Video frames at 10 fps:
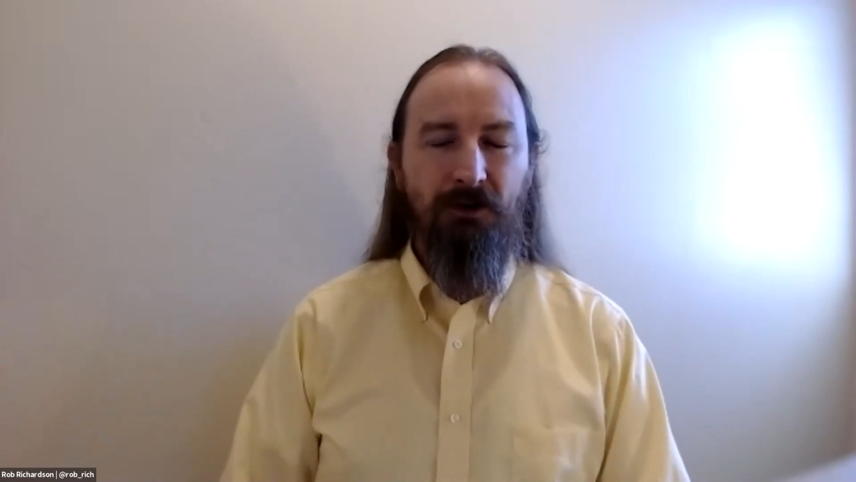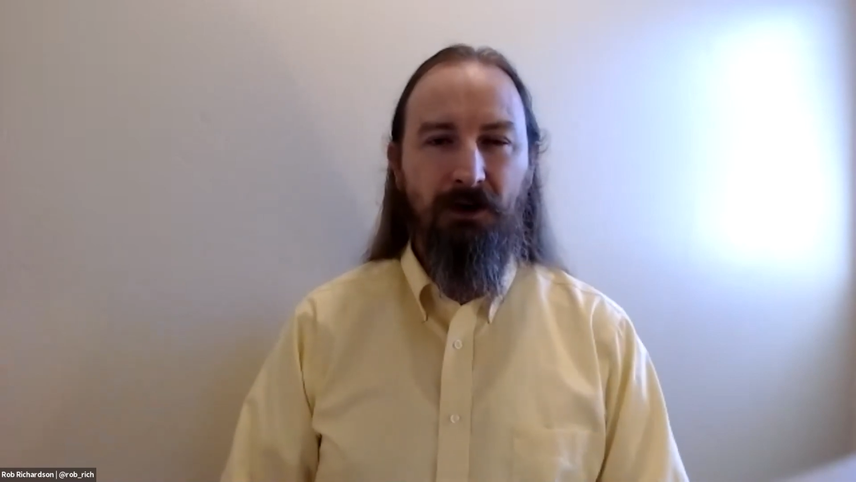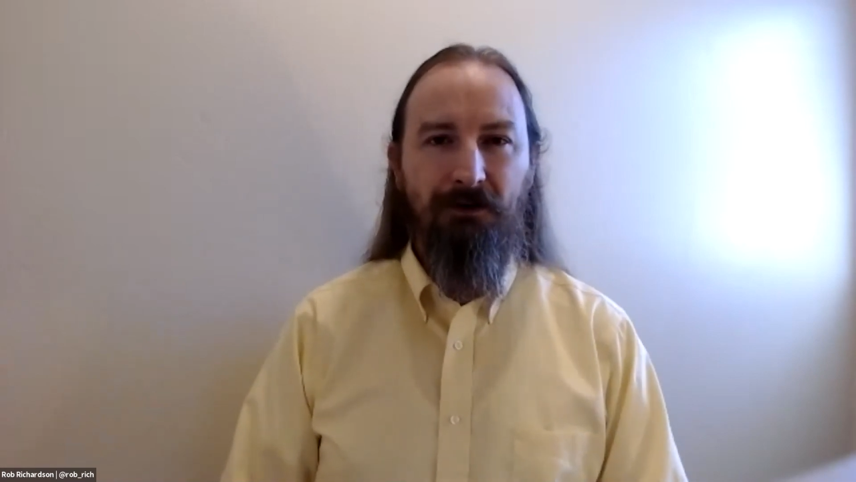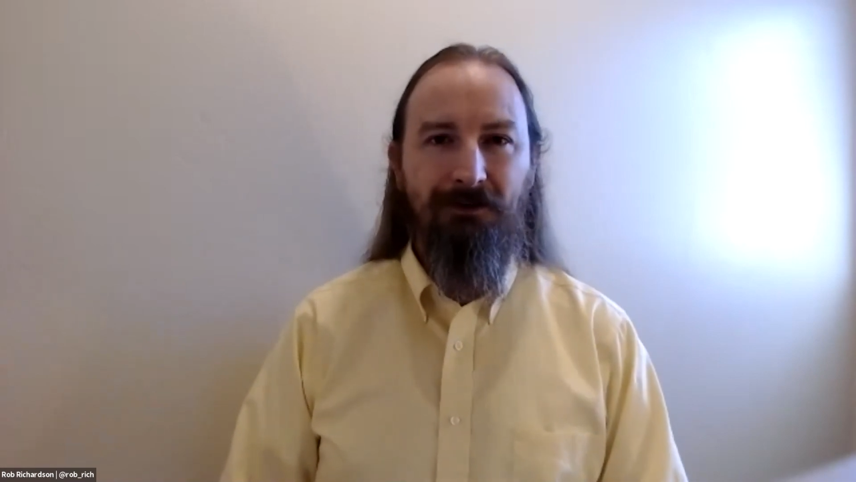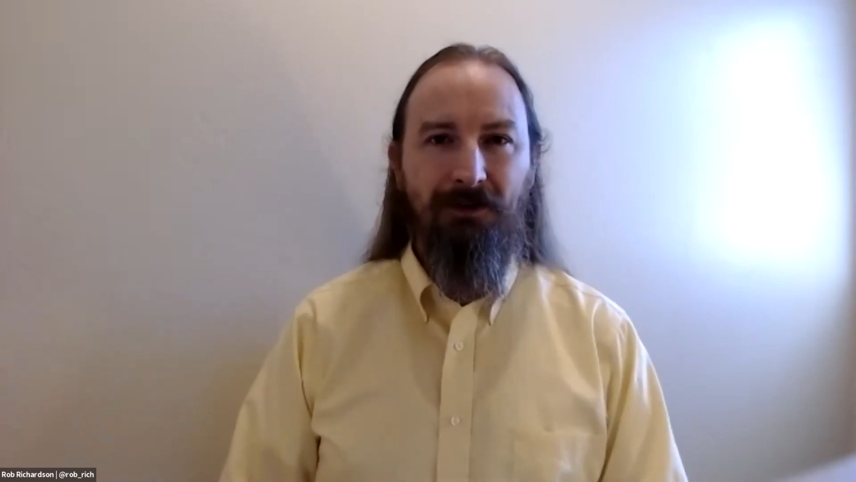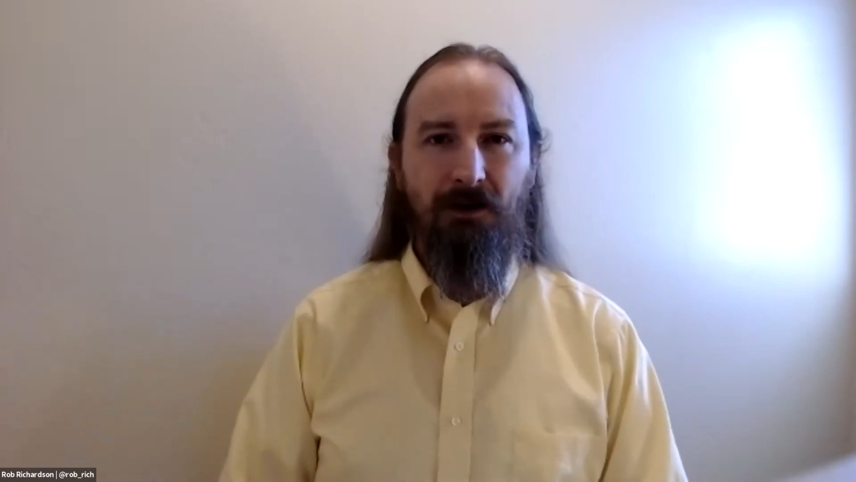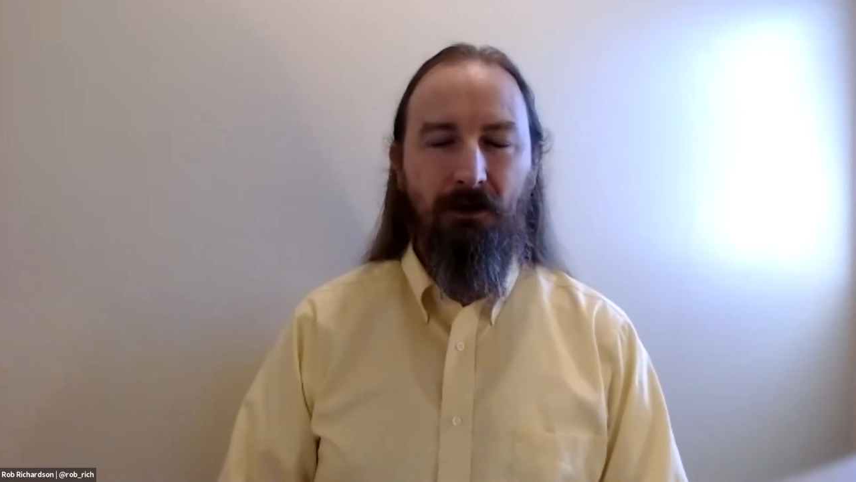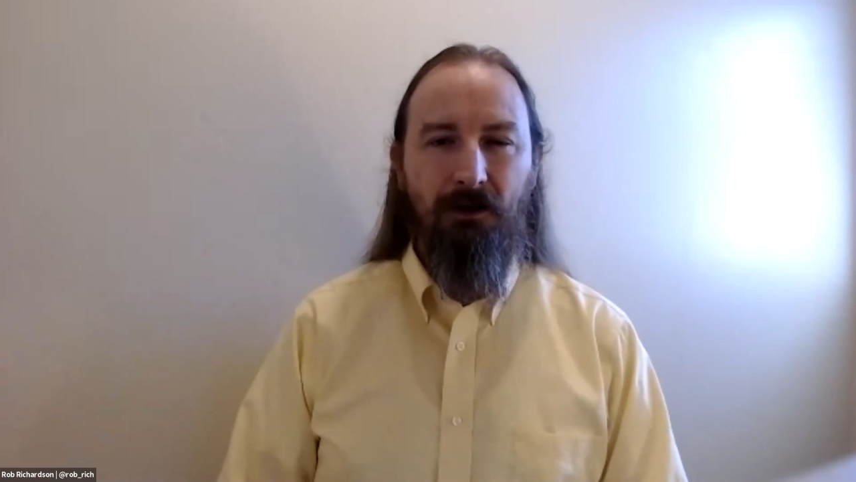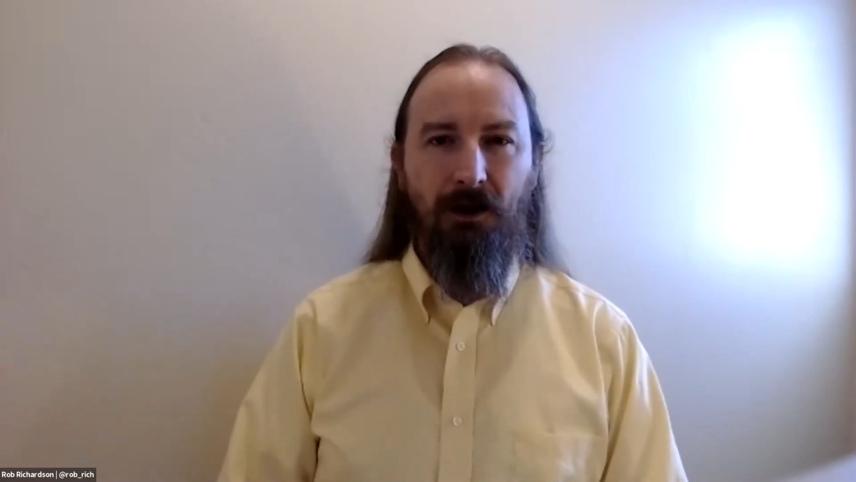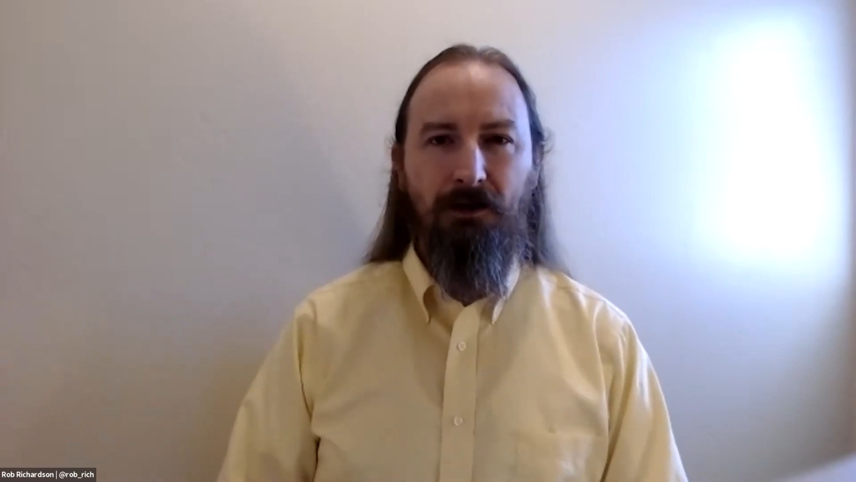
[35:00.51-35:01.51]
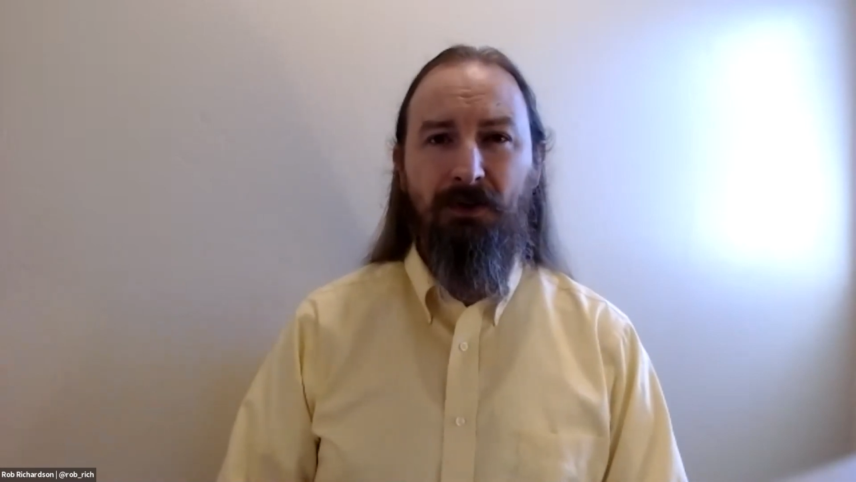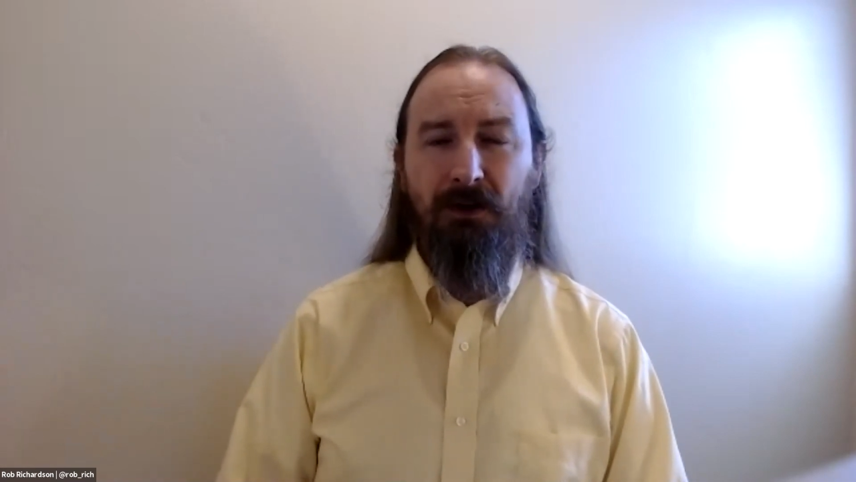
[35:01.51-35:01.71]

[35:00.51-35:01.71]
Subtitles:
is that a lot of the